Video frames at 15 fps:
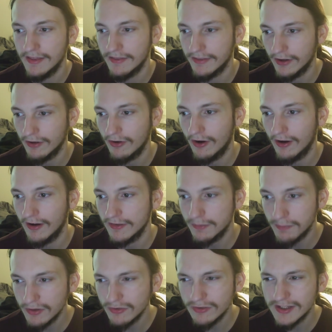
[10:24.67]
There are,
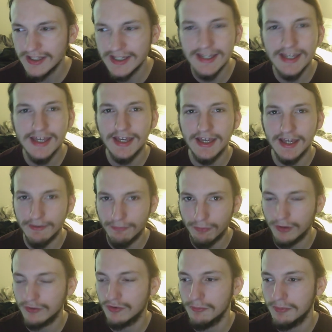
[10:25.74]
especially if
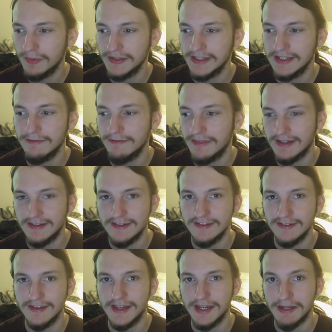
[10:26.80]
we're to believe that this
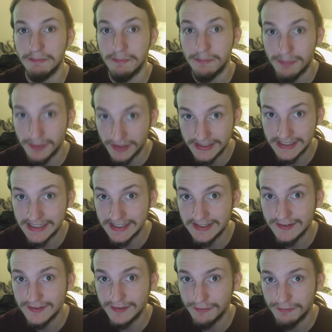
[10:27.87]
is like
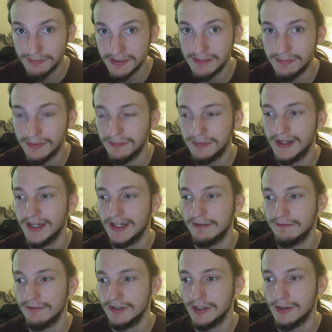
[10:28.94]
billions of people playing a
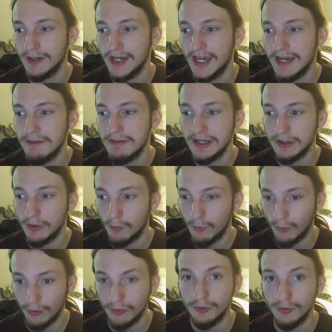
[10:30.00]
video game in a
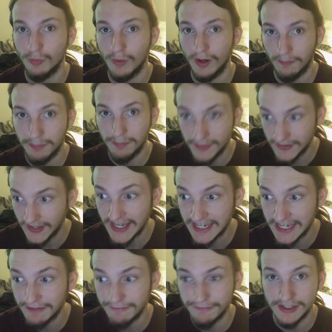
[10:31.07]
world where
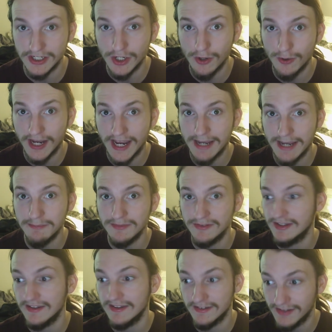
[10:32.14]
playing video games
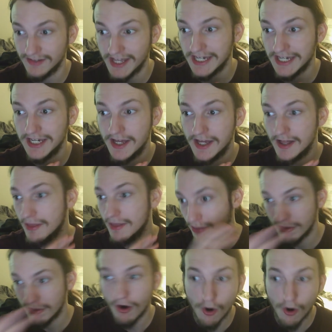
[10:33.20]
is like
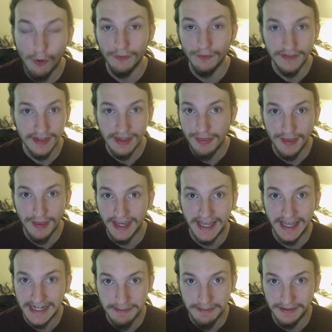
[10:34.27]
the only thing
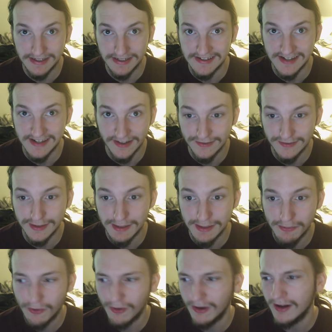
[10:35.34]
anybody does
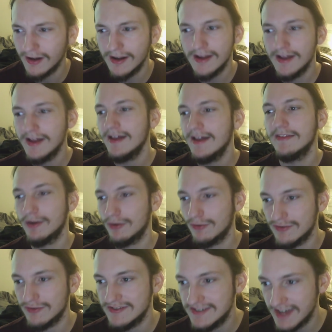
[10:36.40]
anymore,
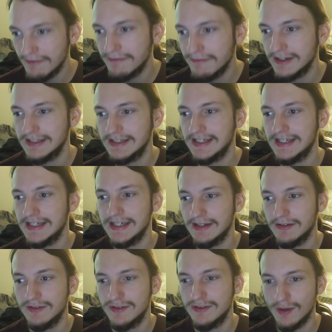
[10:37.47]
there's
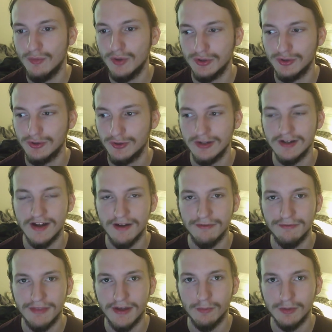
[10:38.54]
definitely someone good
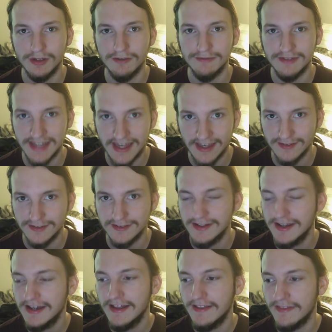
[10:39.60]
enough that would have guessed
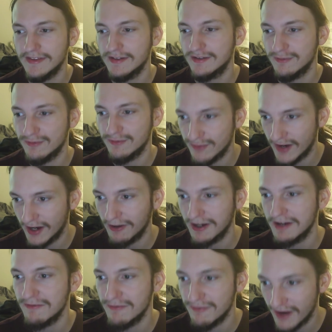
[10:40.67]
this
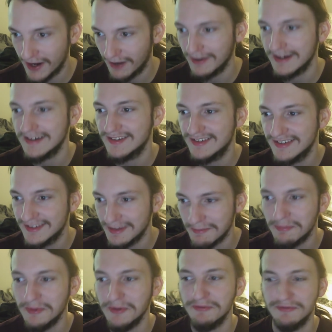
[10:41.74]
very, very
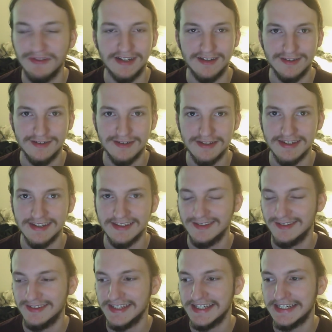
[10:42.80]
simple fix to
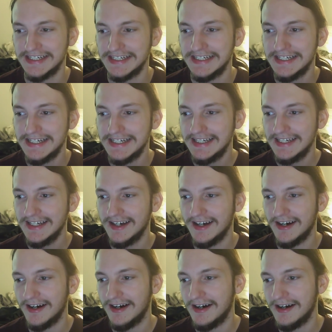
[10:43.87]
this thing,
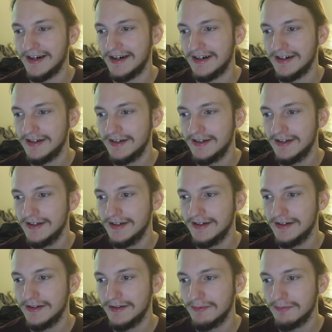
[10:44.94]

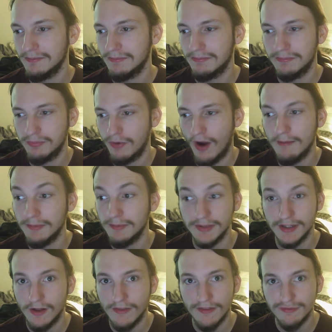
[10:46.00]

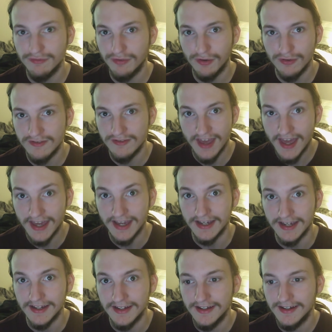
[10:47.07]
probably on the first
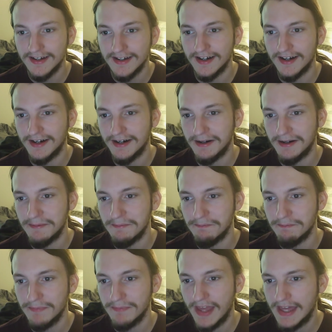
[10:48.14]
day.
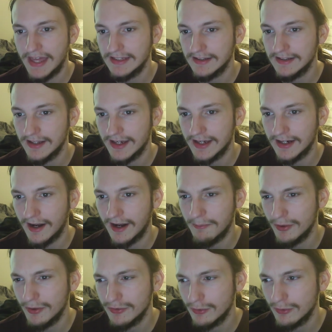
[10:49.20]
And like, I'm
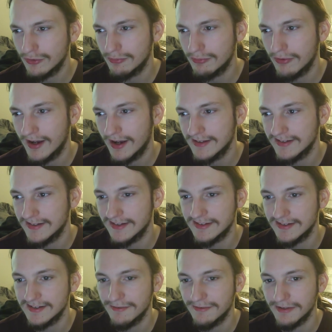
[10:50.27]
also surprised that
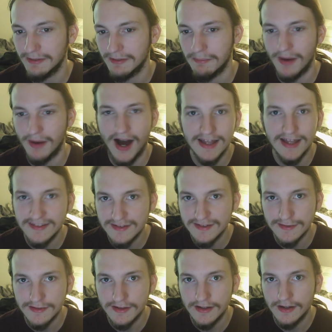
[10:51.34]
stuff like
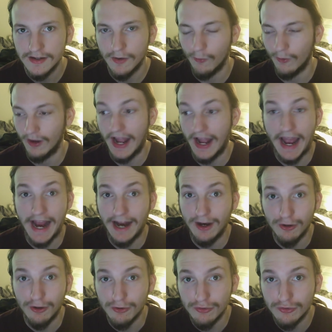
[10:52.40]
bots or
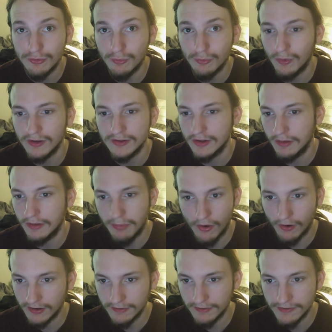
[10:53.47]
hackers weren't a
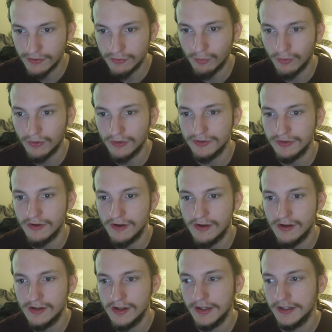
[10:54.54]
part of this world at
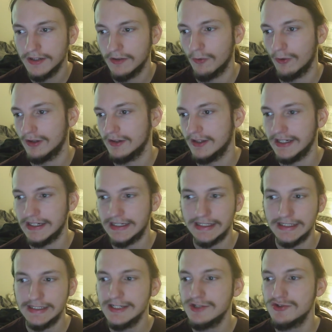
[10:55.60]
all, or like
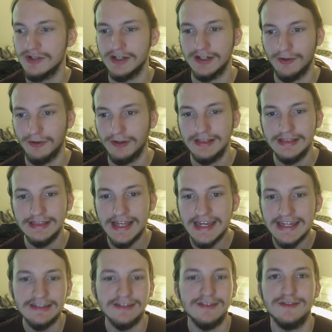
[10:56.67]
glitching or
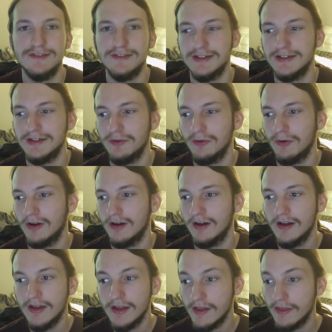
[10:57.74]
latency
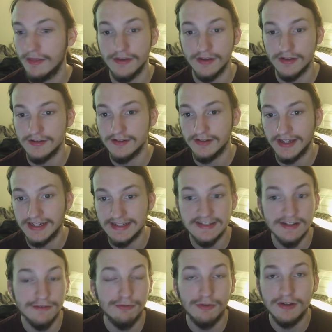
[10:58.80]
or the like
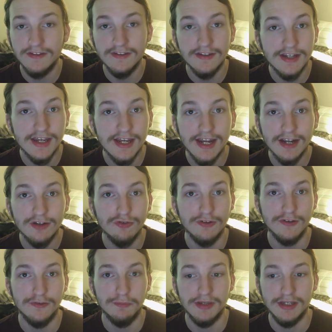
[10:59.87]
difference in
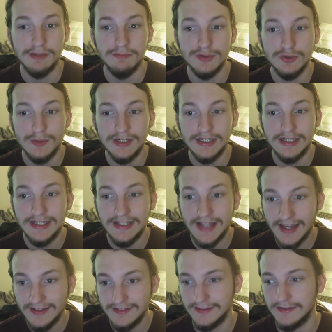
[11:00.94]
connection speed between
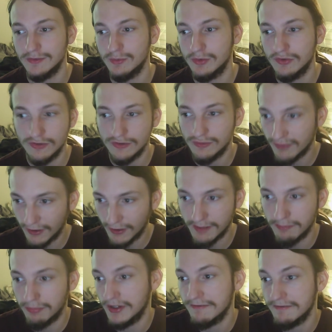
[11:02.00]
classes, which is very
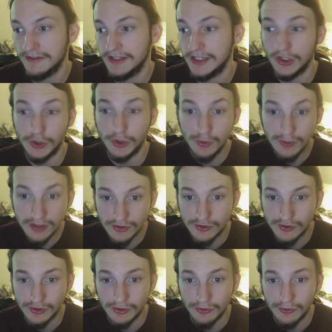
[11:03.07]
briefly alluded
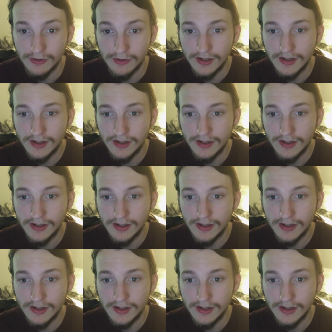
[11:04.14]
to.